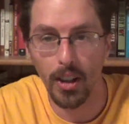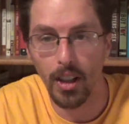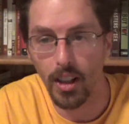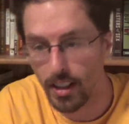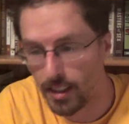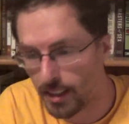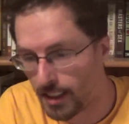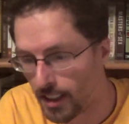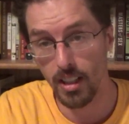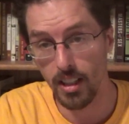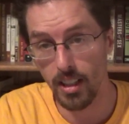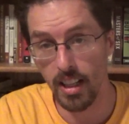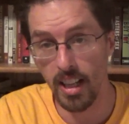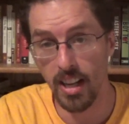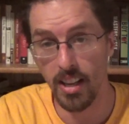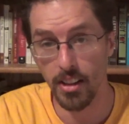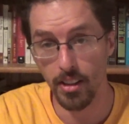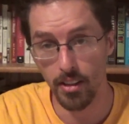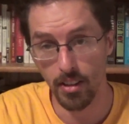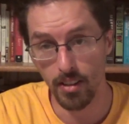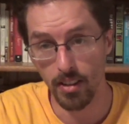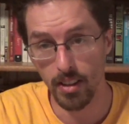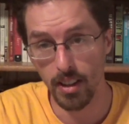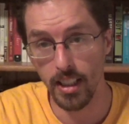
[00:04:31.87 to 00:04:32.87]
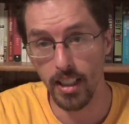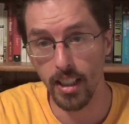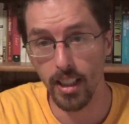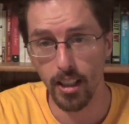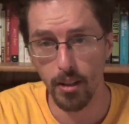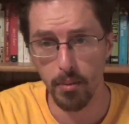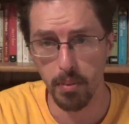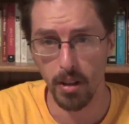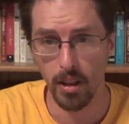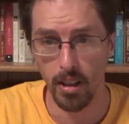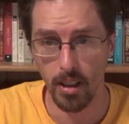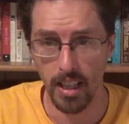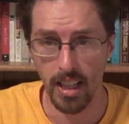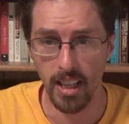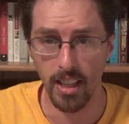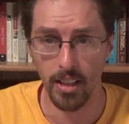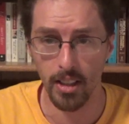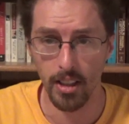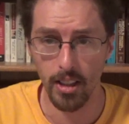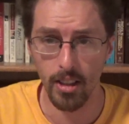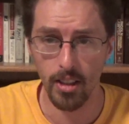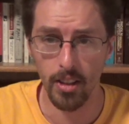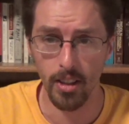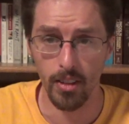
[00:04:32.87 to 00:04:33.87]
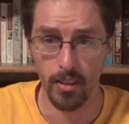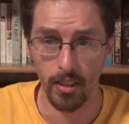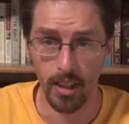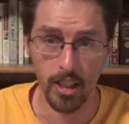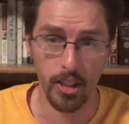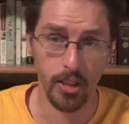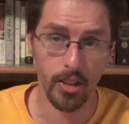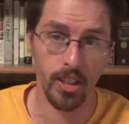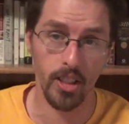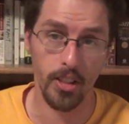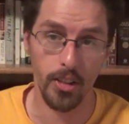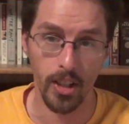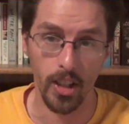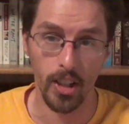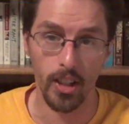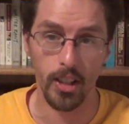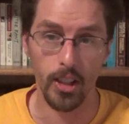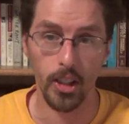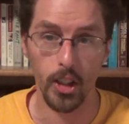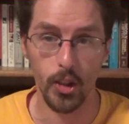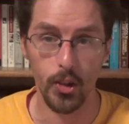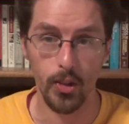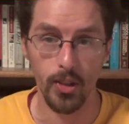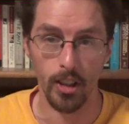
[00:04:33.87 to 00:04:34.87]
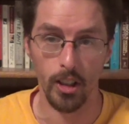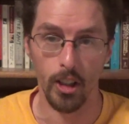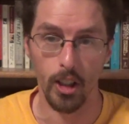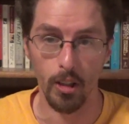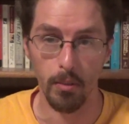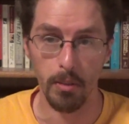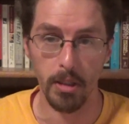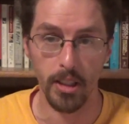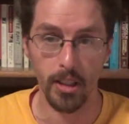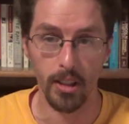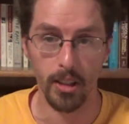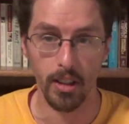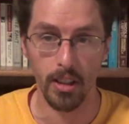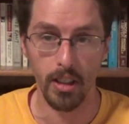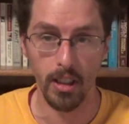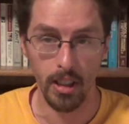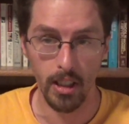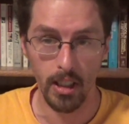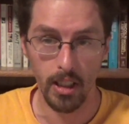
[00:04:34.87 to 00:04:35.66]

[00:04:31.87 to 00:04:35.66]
I, you know, now the the other part, now the good, the rest of the chunk of this film here